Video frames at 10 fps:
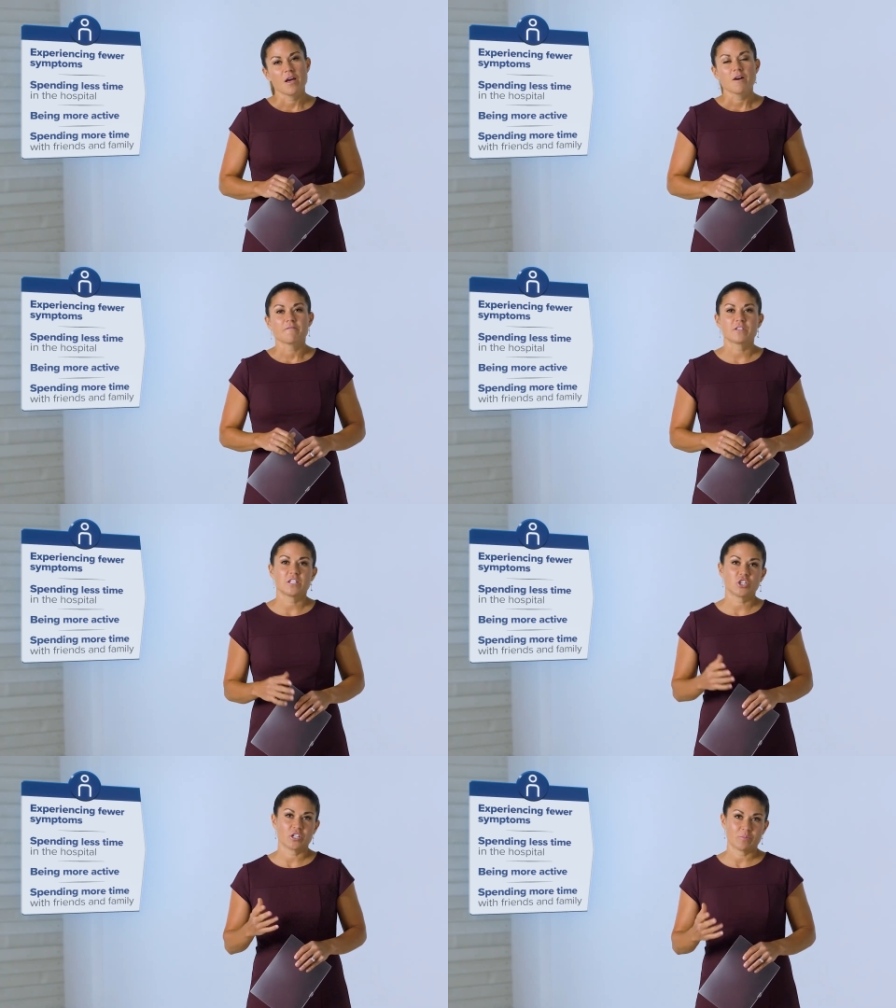
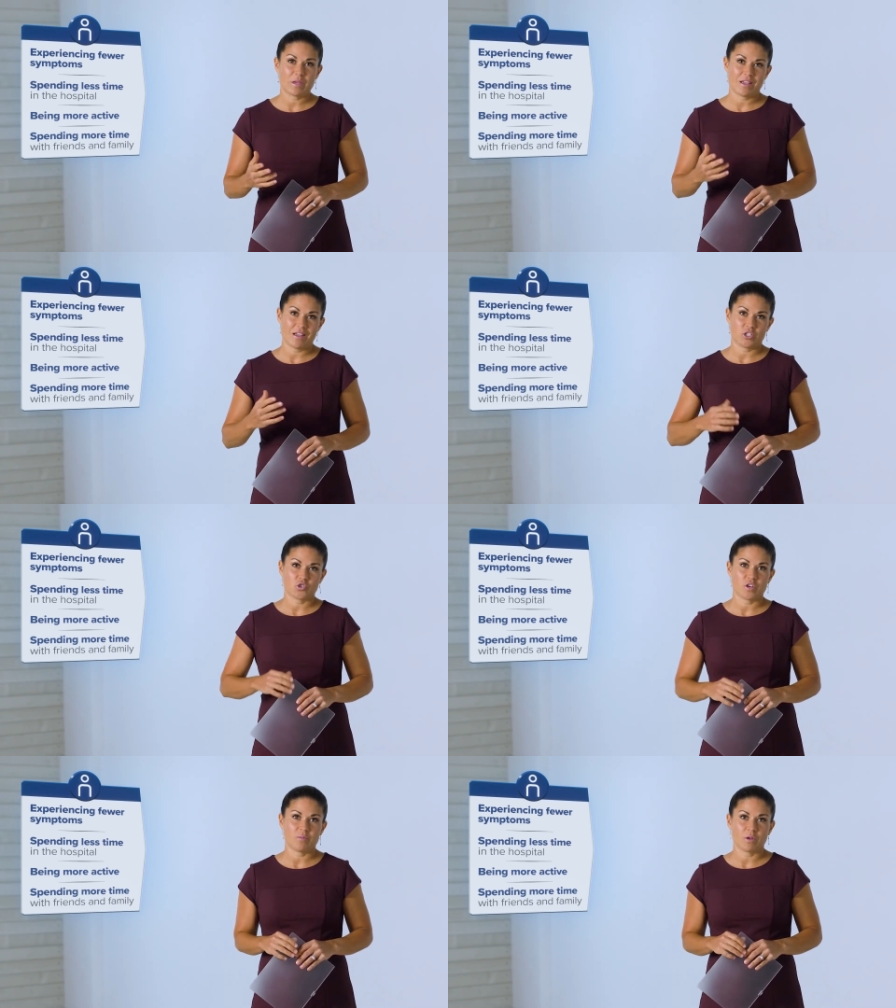Physician PAH
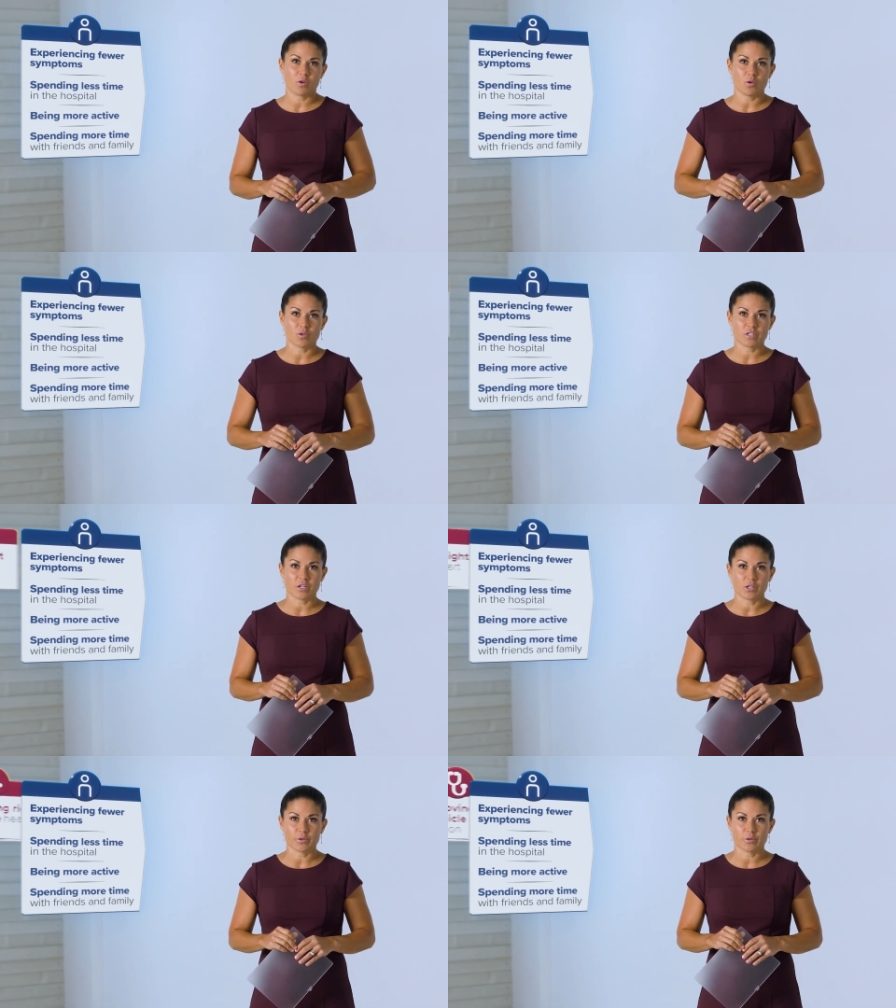treatment goals
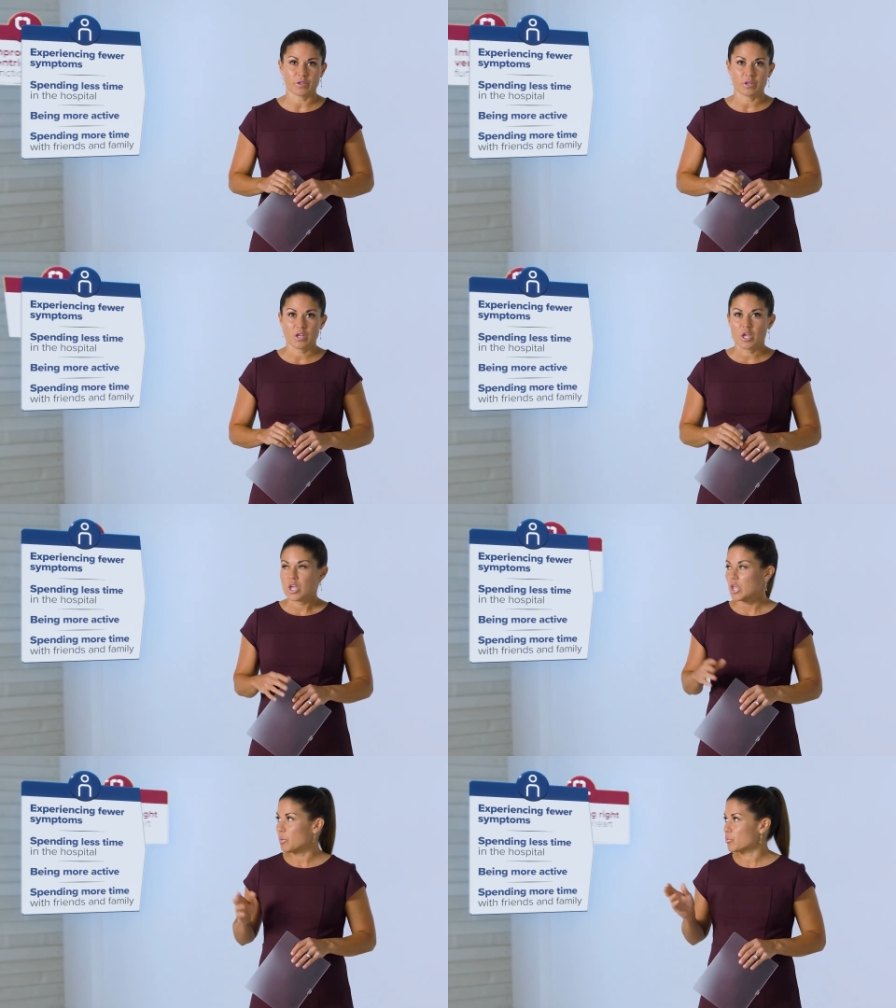include
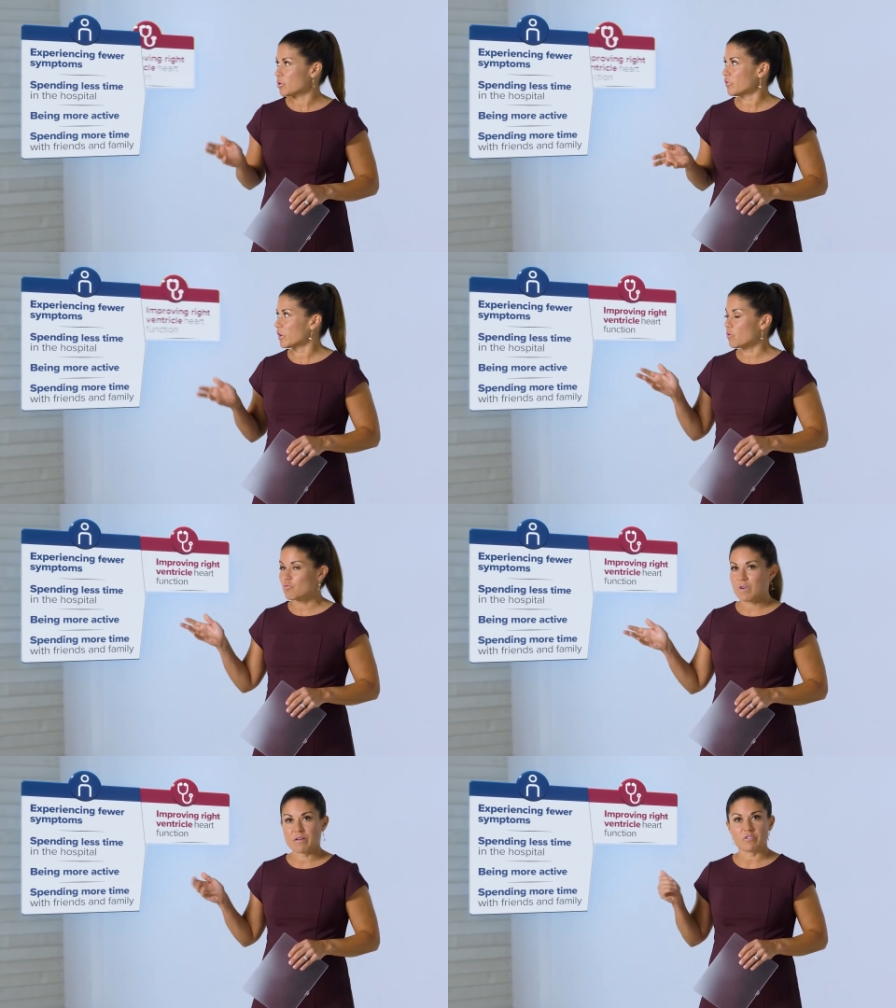improving
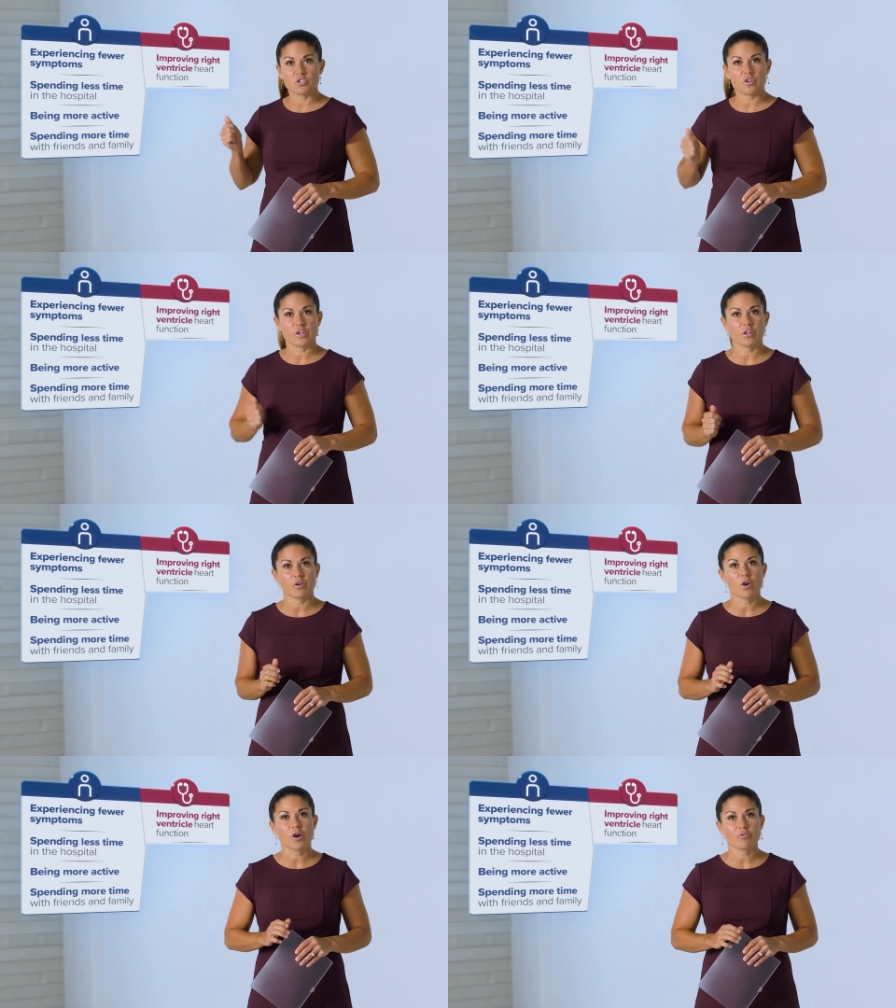right ventricular
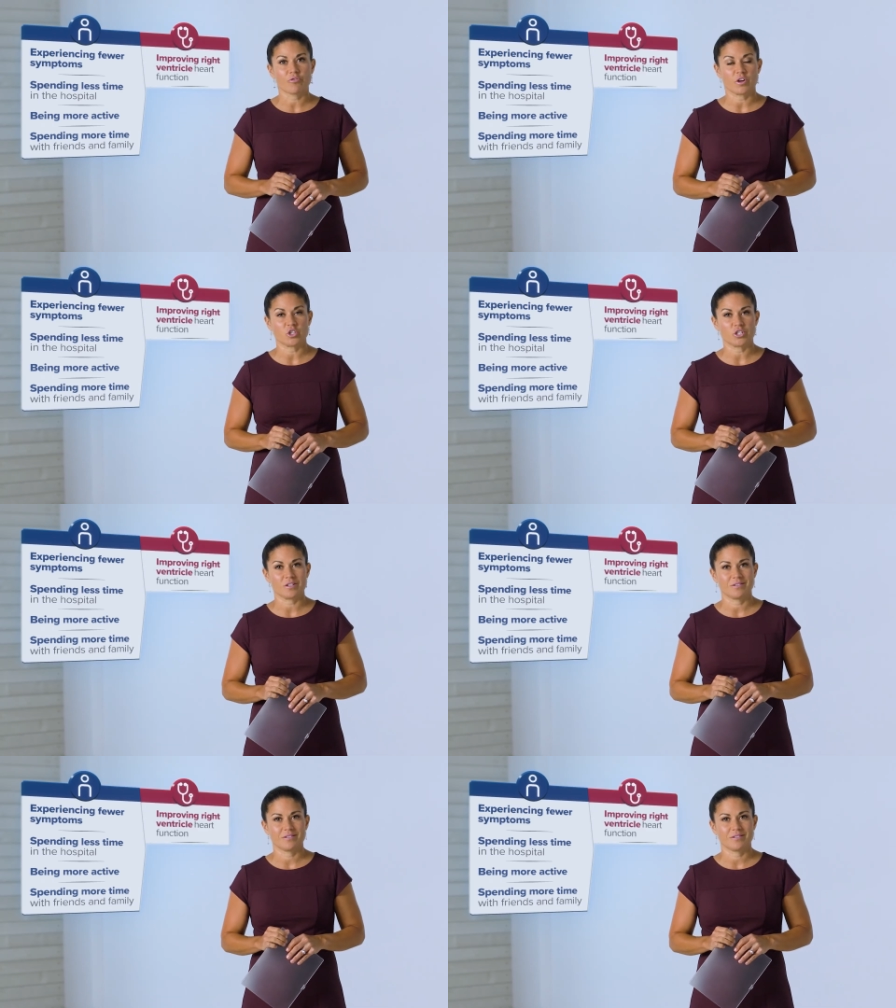heart function,